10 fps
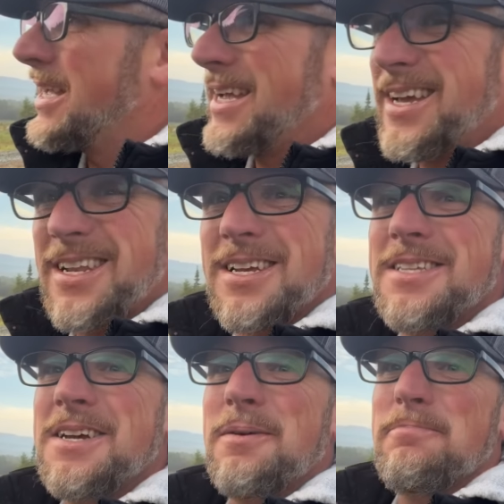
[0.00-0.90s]
it
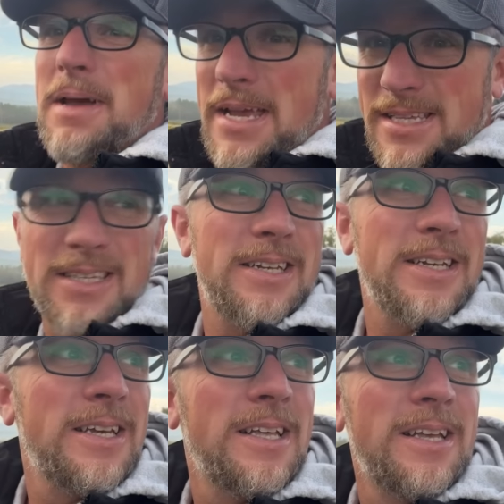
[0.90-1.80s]
is amazing.
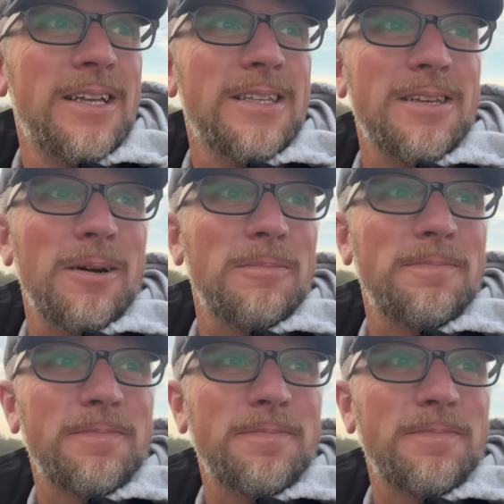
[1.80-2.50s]
So